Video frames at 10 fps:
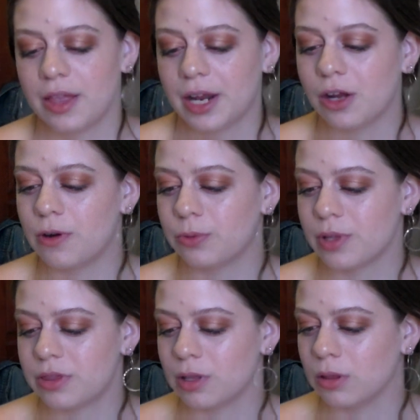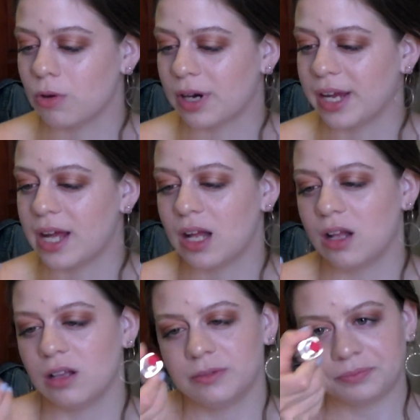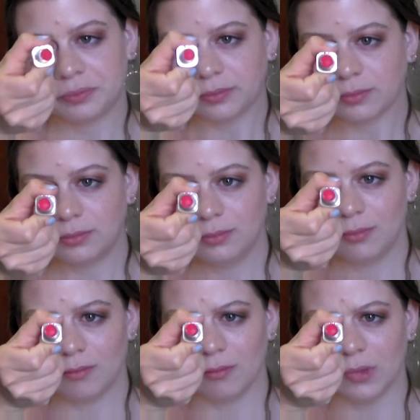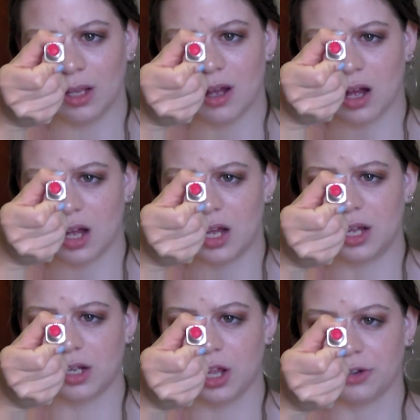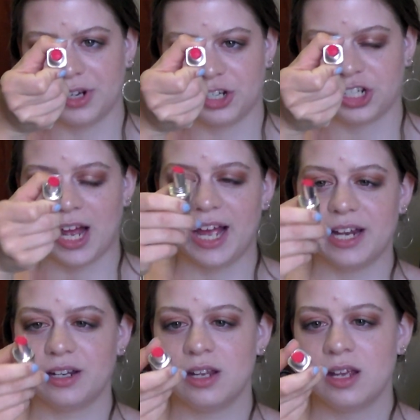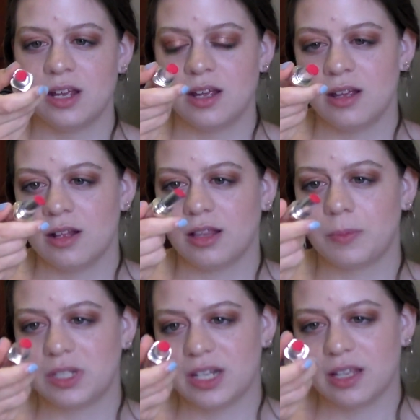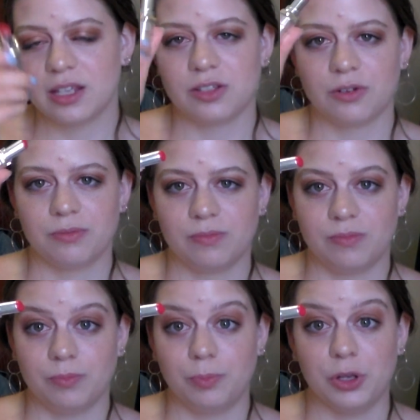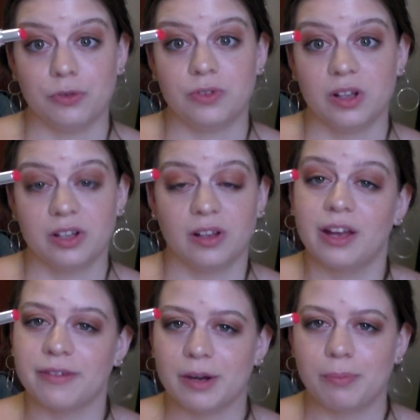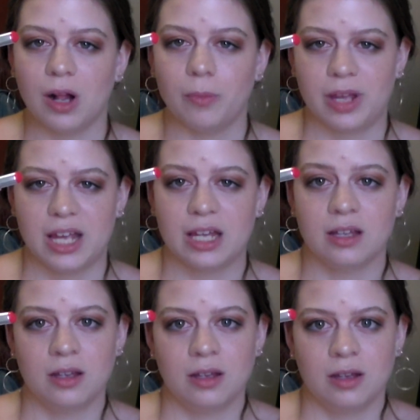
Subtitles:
Then I go on with the L'Oreal Color Shine lipstick. These are beautiful. They're like very balmy,